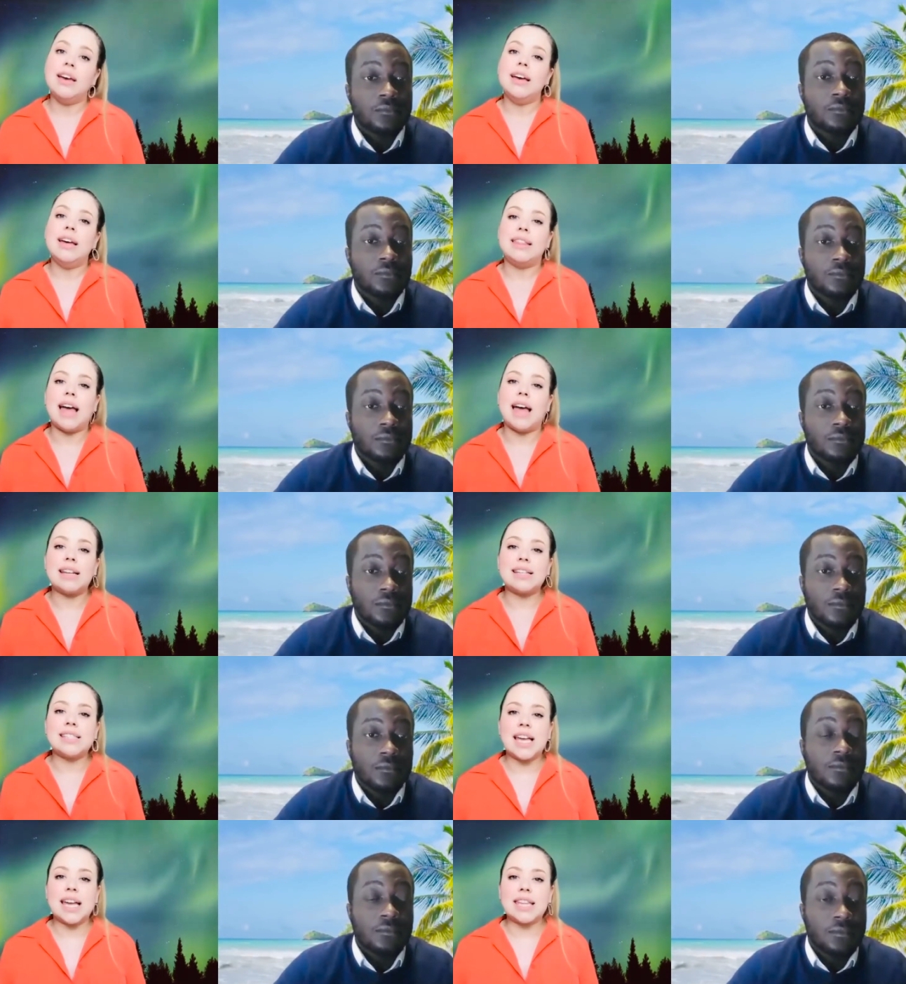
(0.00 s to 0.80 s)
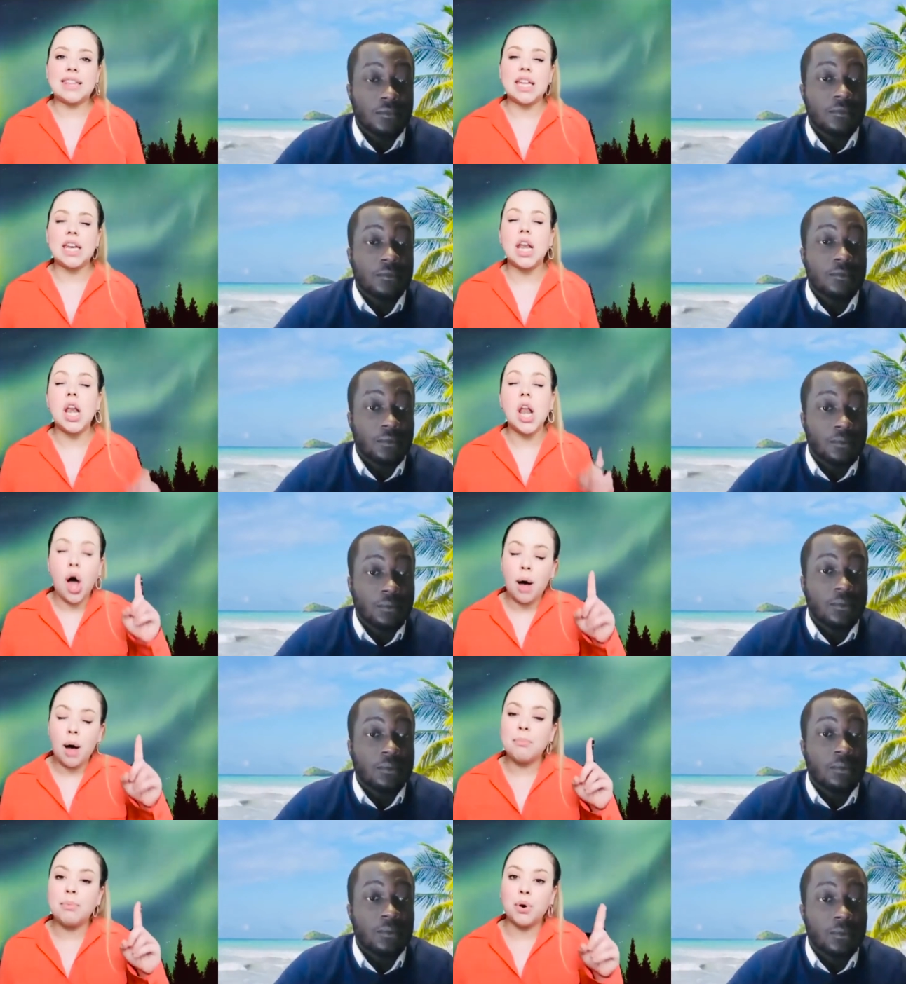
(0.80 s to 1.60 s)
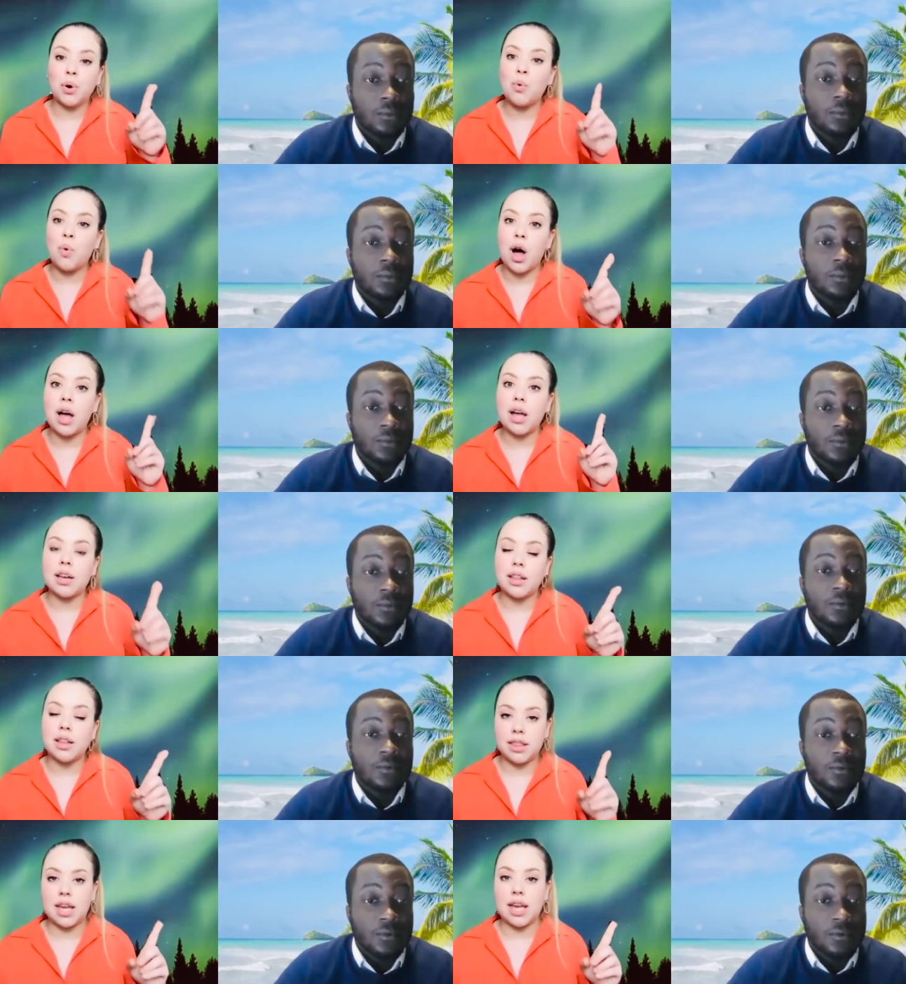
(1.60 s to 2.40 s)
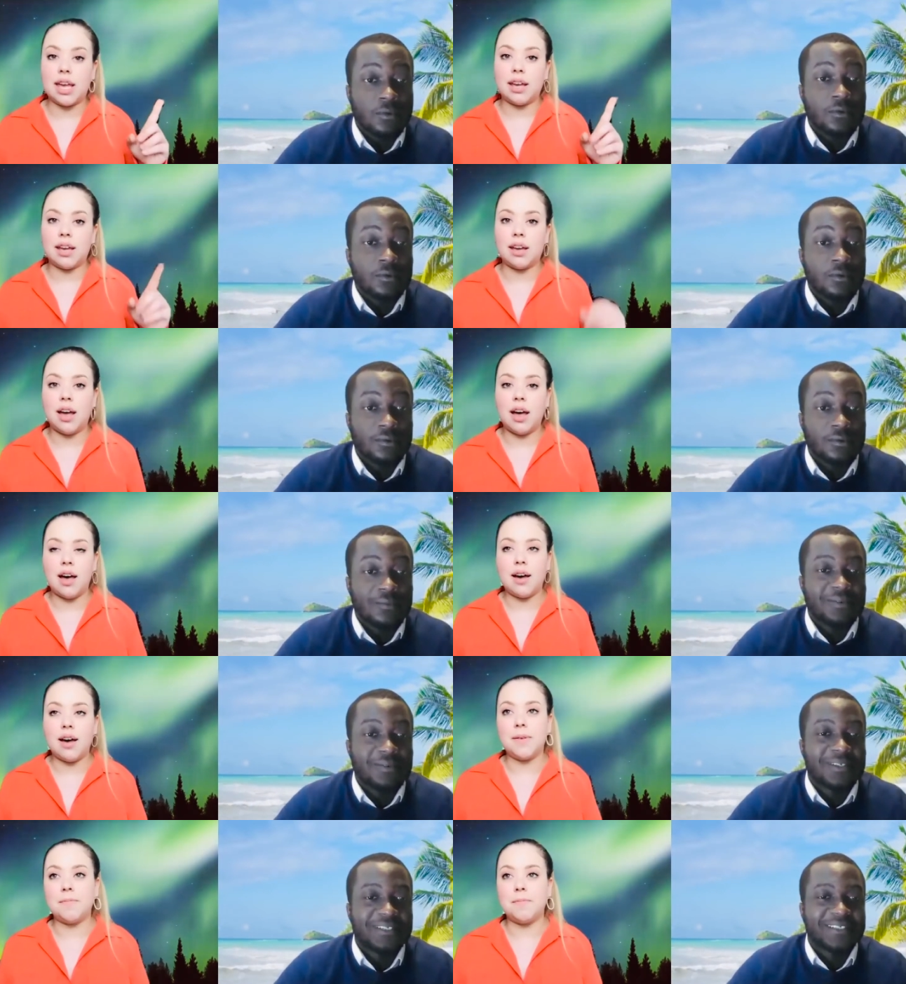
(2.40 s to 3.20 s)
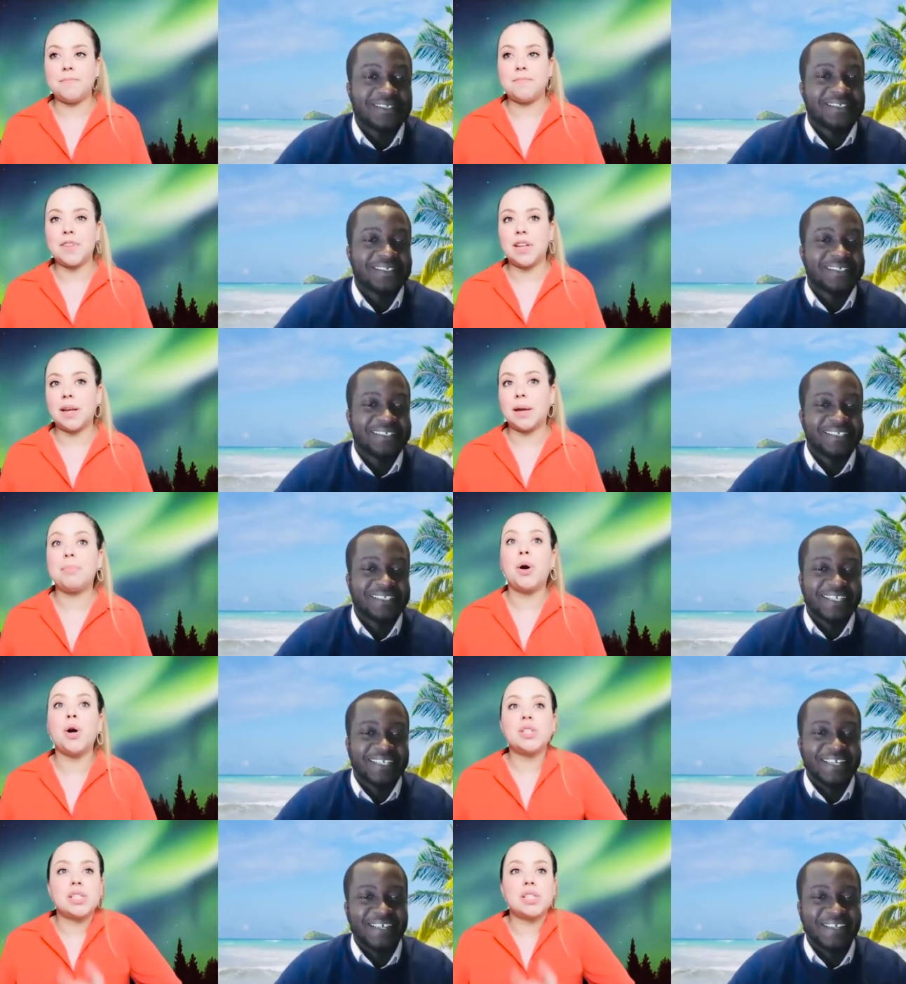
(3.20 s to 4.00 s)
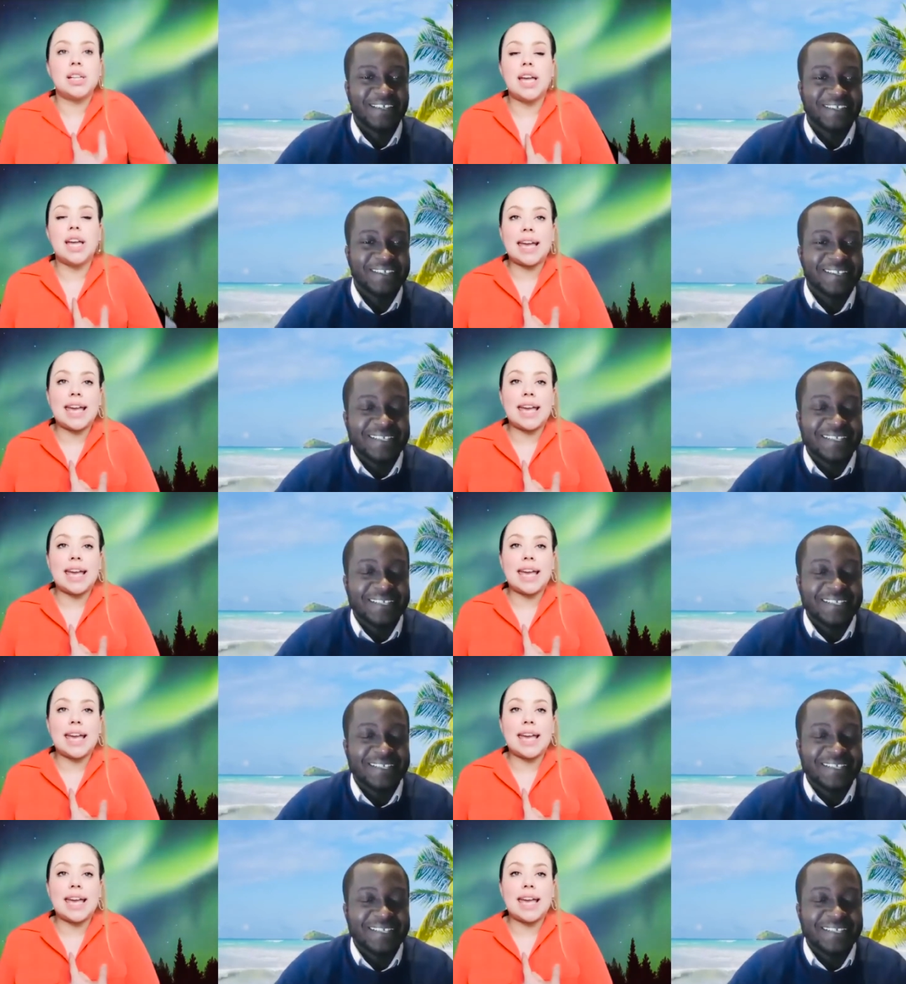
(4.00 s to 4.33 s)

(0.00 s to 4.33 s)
Speaker 1: That is like the number one thing. Um, like personally, I can't